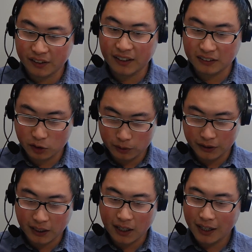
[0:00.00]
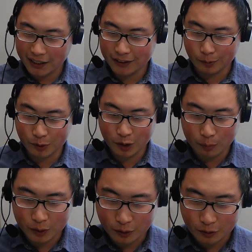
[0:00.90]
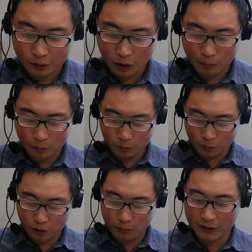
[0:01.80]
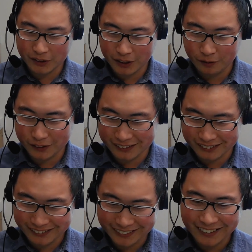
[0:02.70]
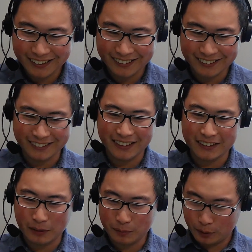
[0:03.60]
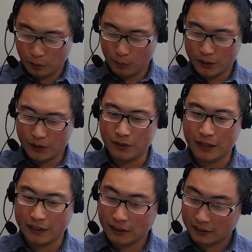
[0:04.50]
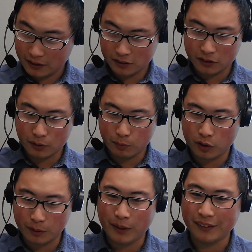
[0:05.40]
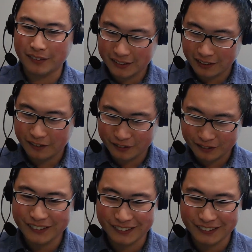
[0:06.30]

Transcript: index using ellipsometer from from the share facility. I think that's something you mentioned that is actually supported by NSF.